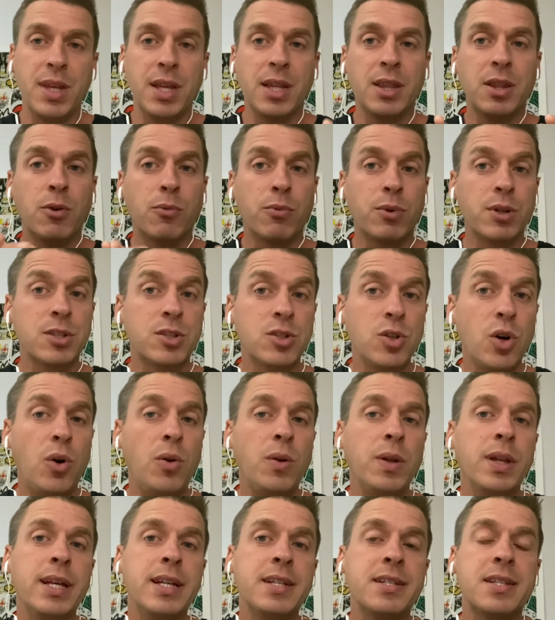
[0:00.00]
The
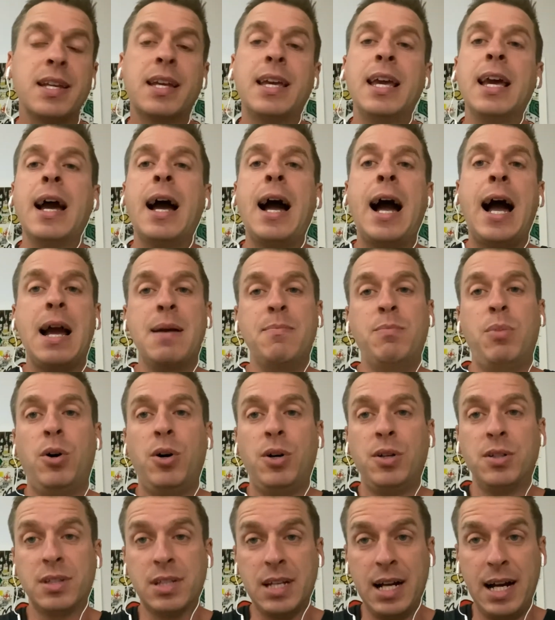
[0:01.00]
result is to get
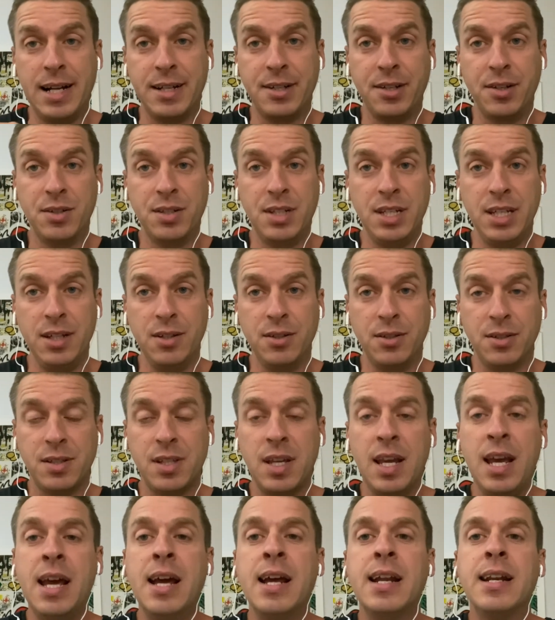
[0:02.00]
eyeballs on your deals.
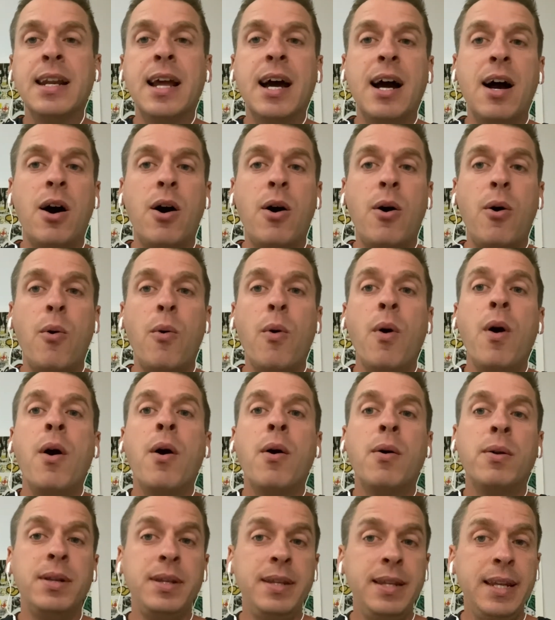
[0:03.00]
Now,
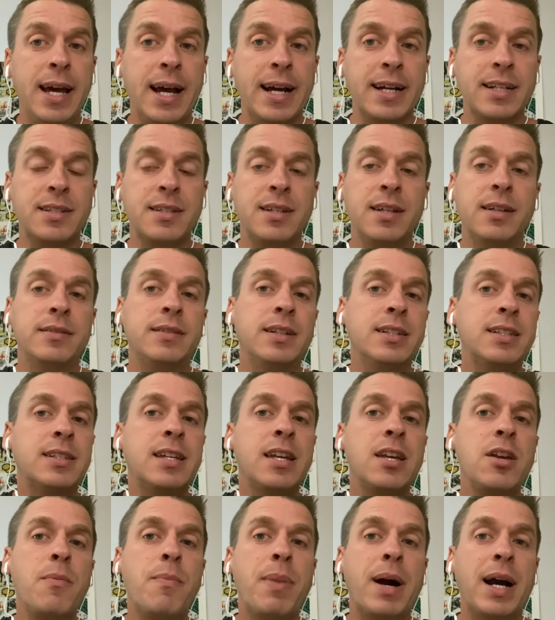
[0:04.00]
next, let's say
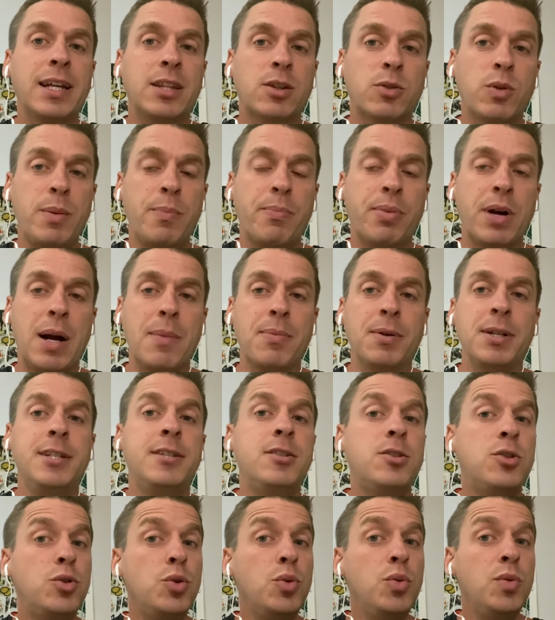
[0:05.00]
you buy 3 properties.
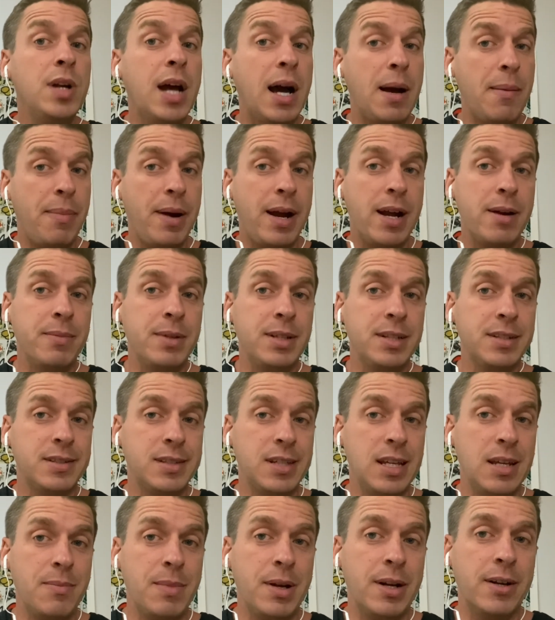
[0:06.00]
Do not buy them in the
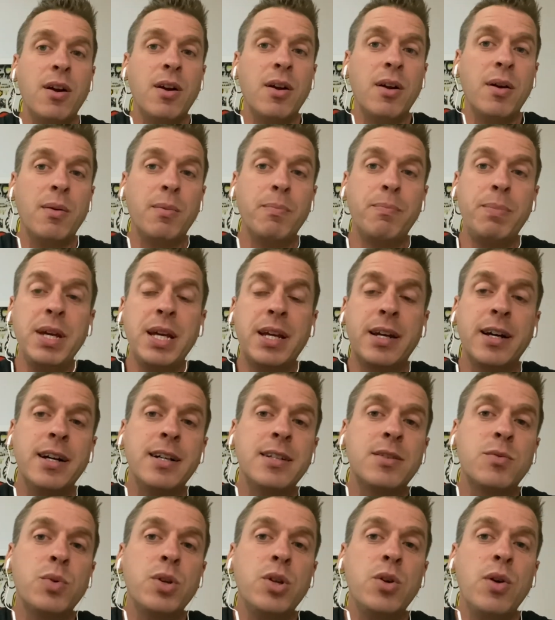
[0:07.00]
same area,
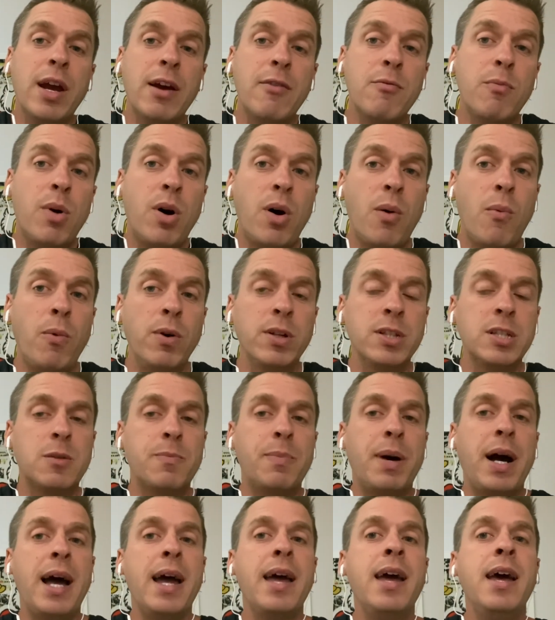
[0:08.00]
because when you have them all in one
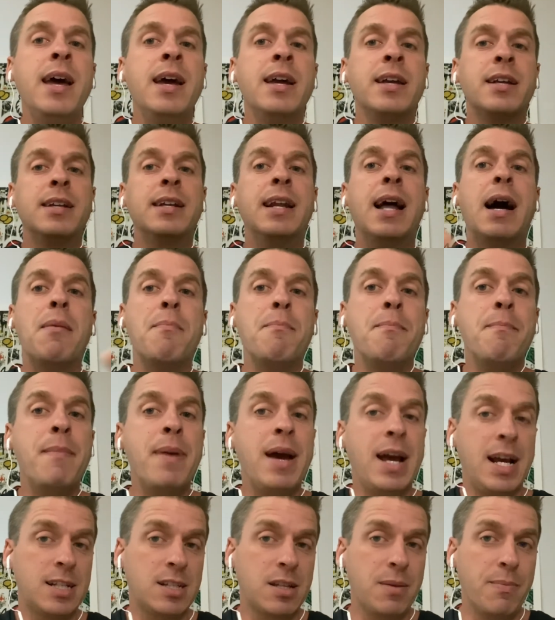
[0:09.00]
spot, you're not
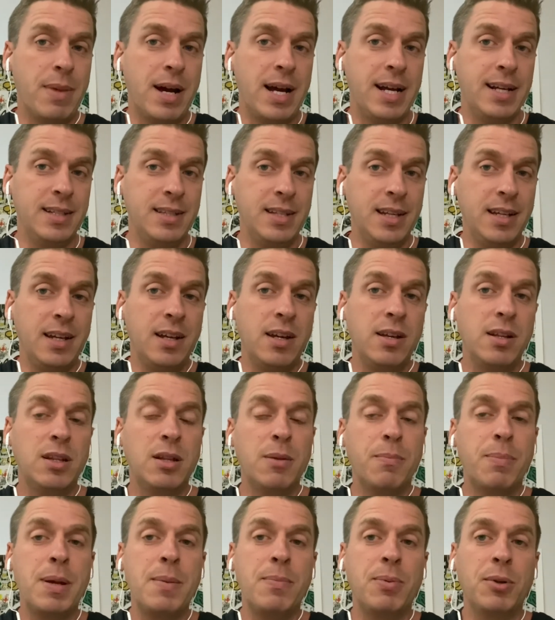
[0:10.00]
maximizing the
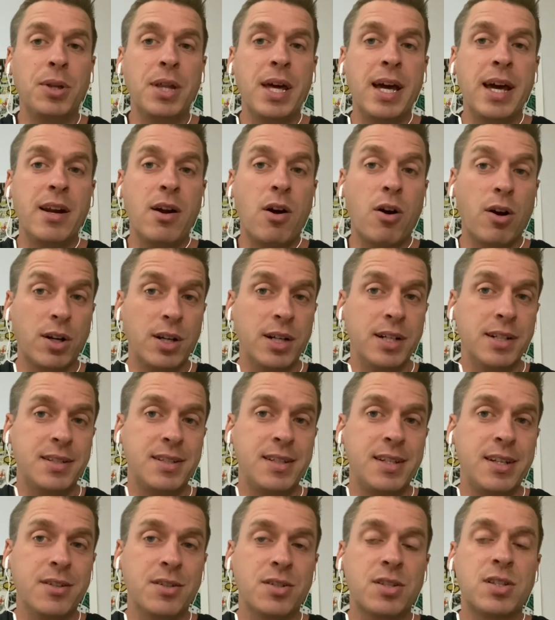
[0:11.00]
people that are going to
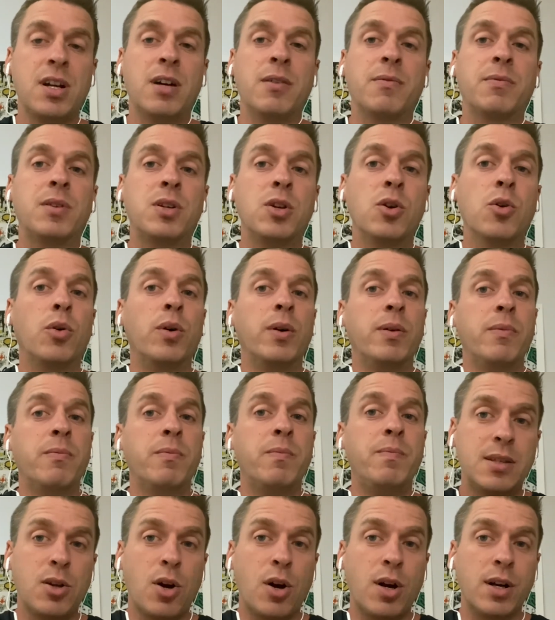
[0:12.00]
see your stuff. You're only
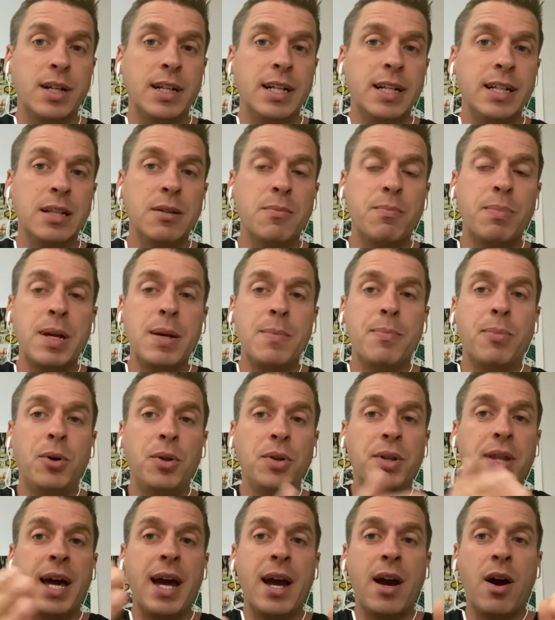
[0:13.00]
targeting the people
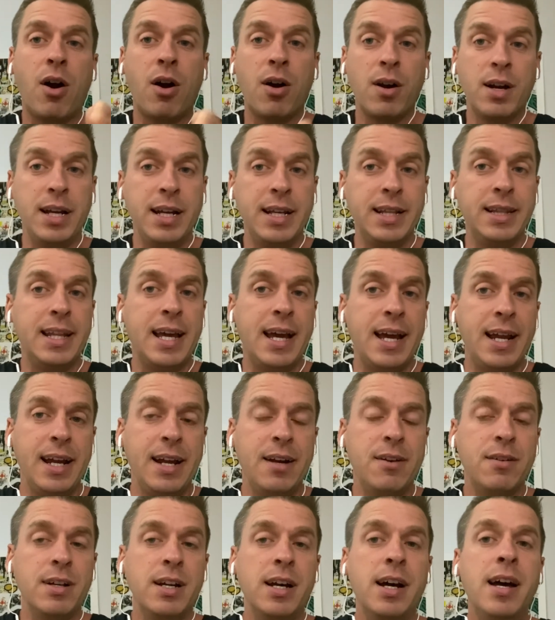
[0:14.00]
that are in that
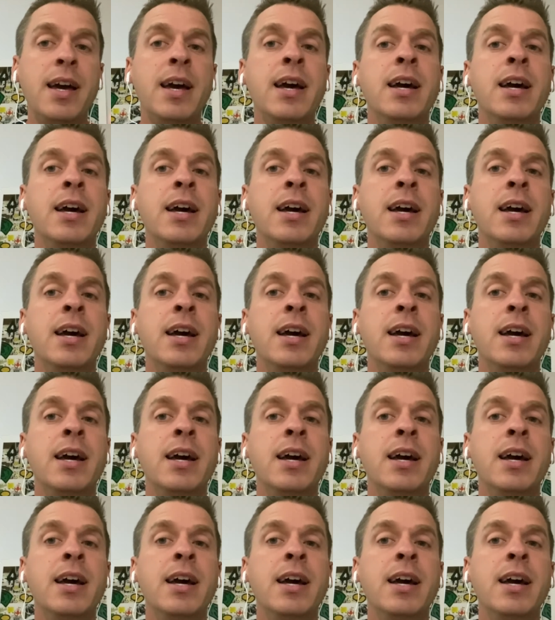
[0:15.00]
area.